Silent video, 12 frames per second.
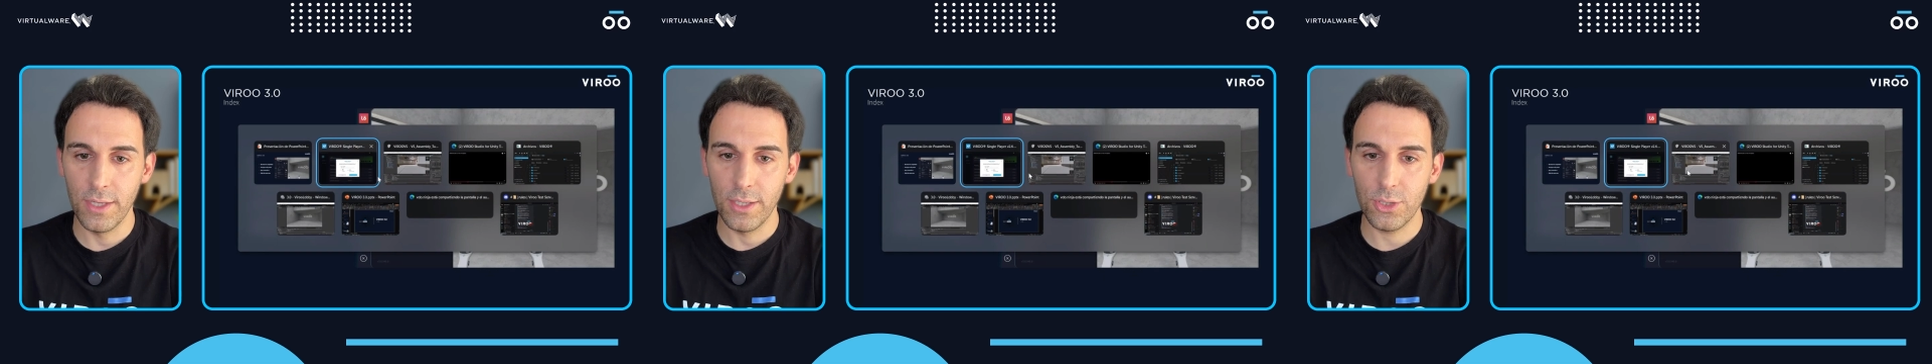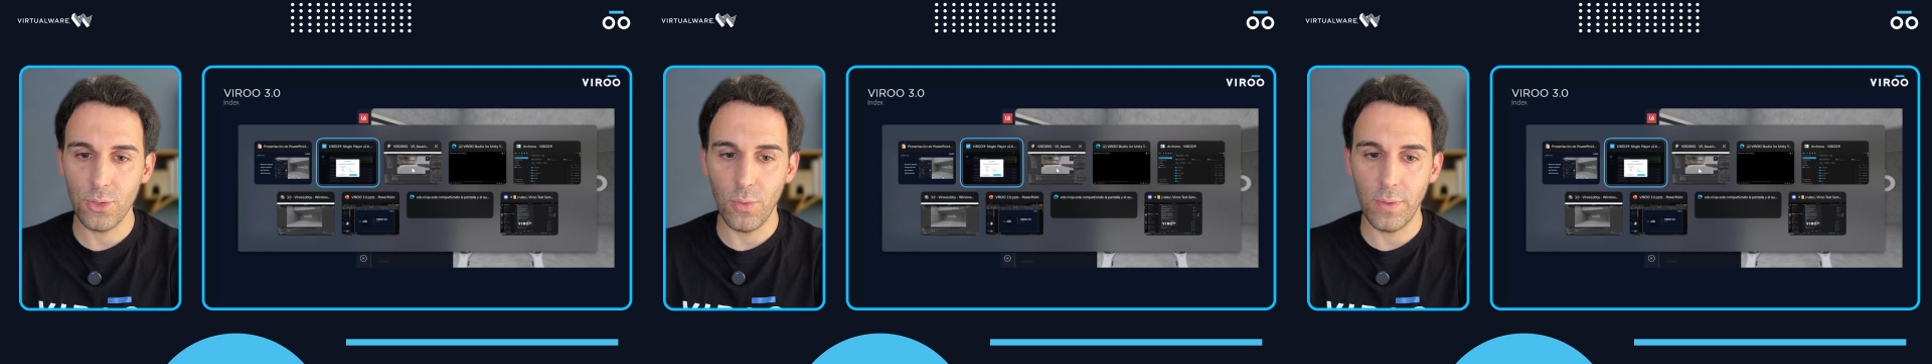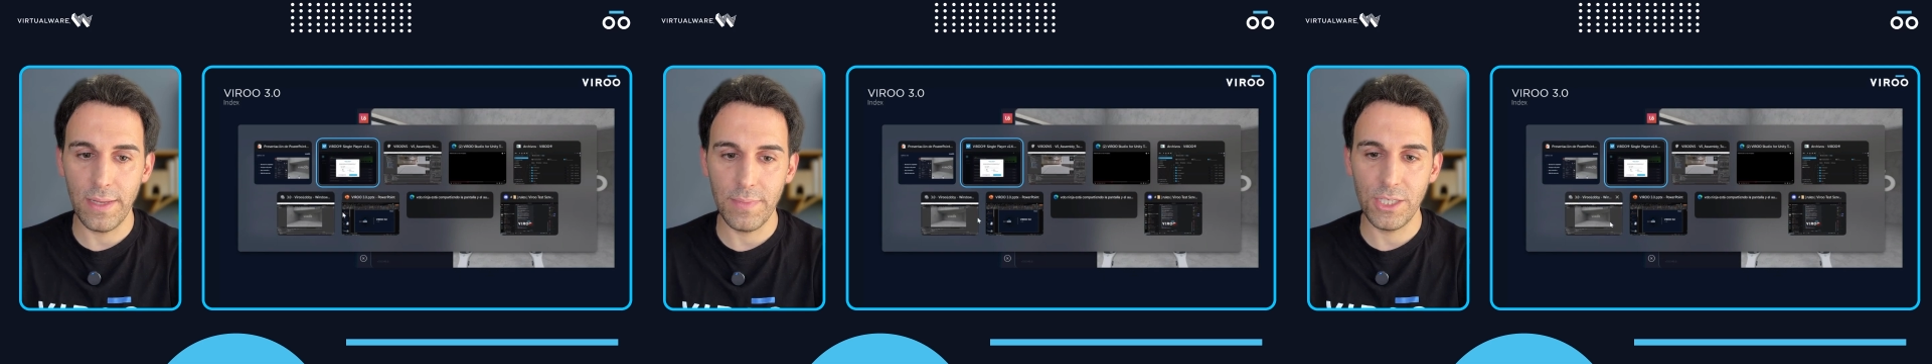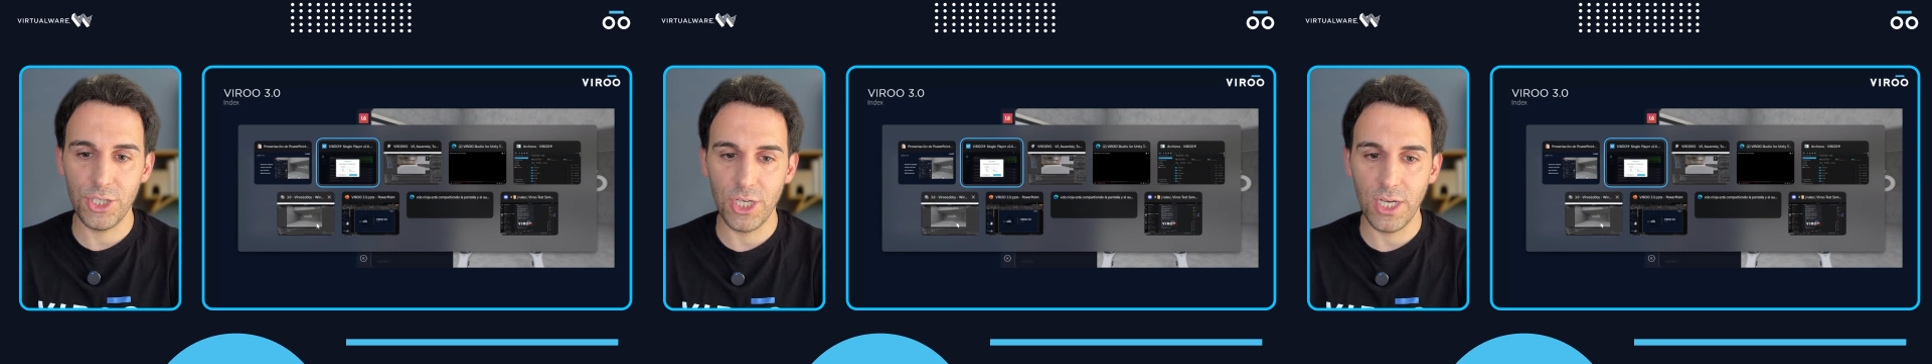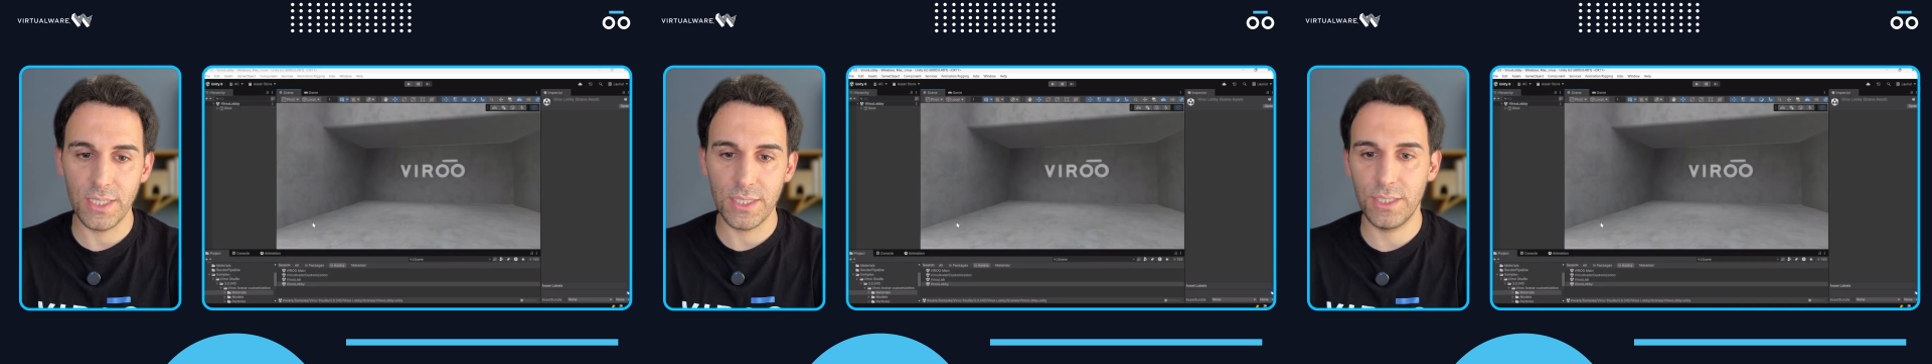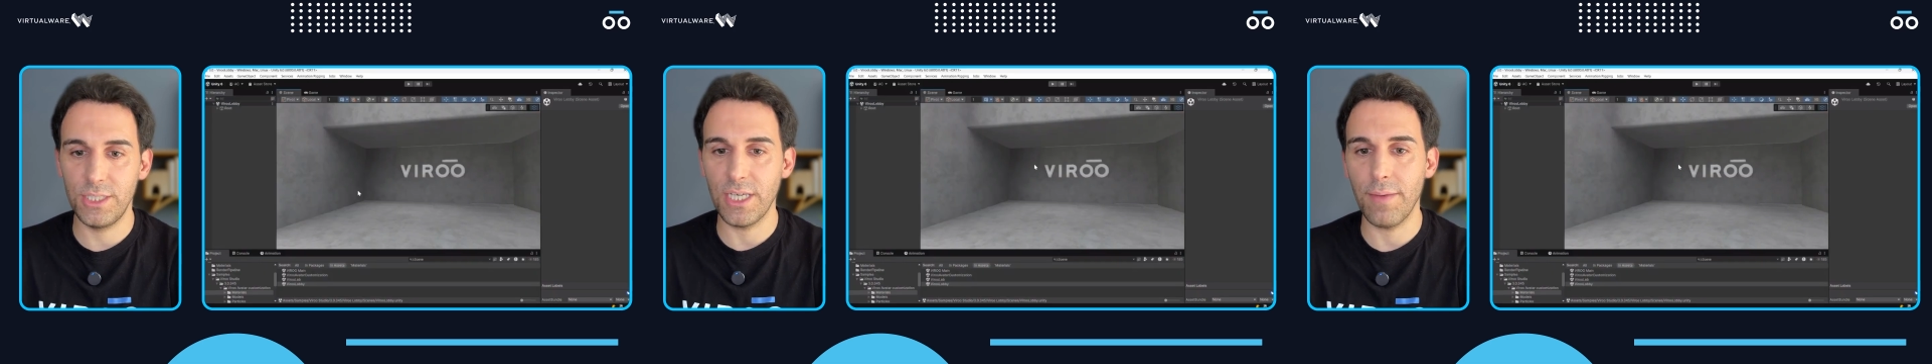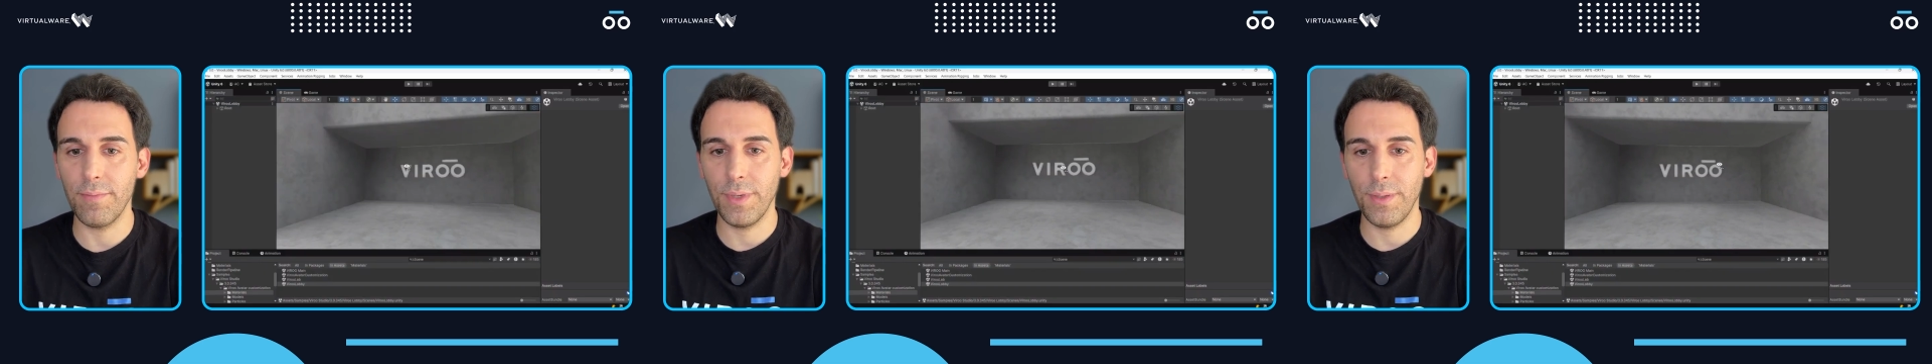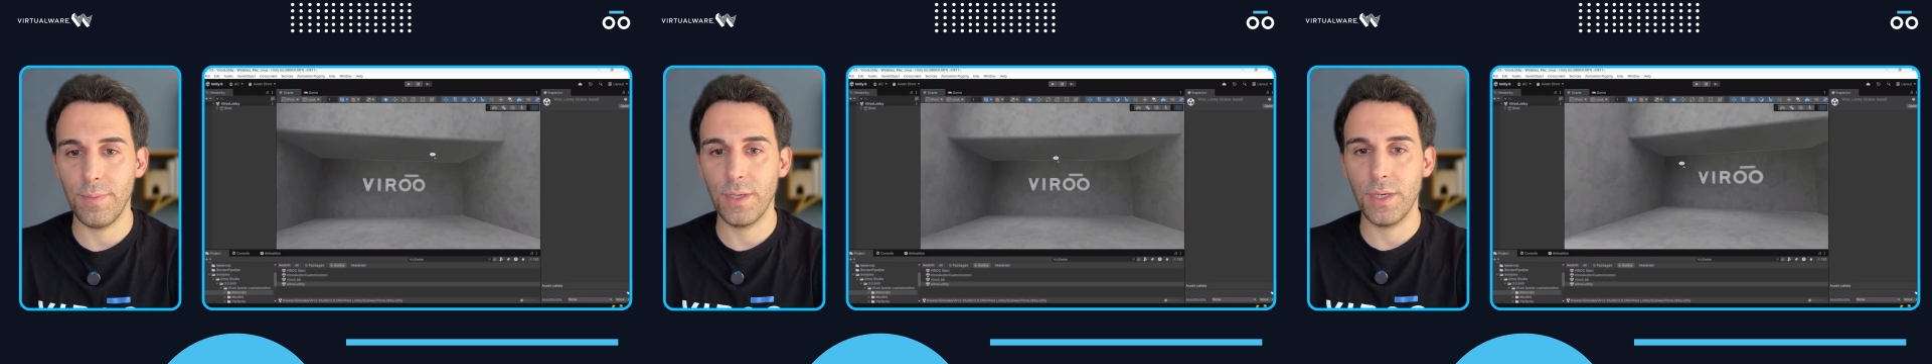So let me just
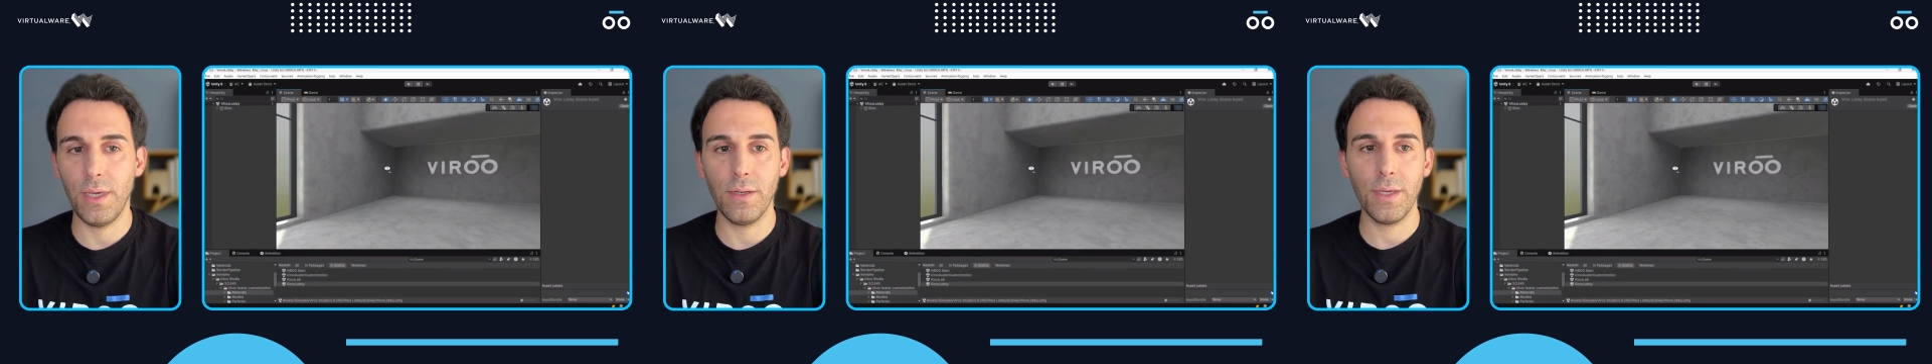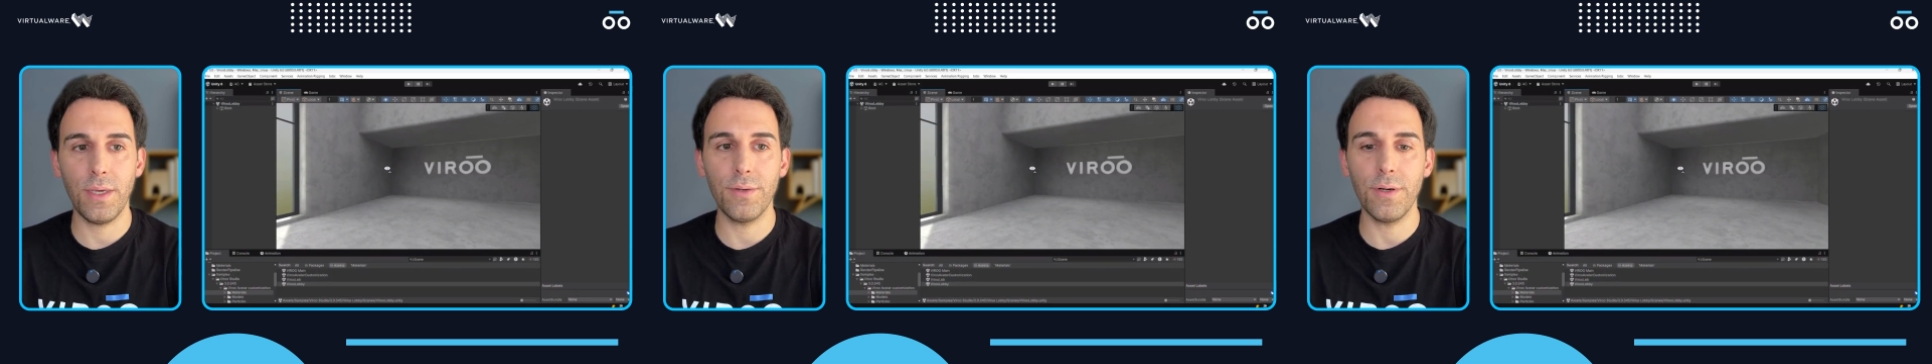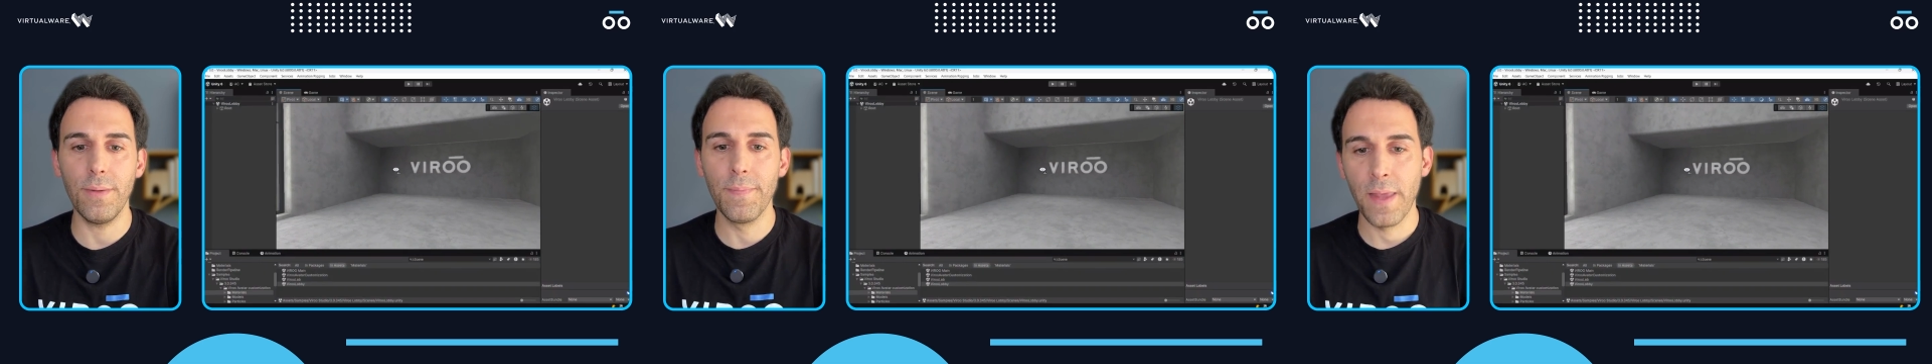jump in here.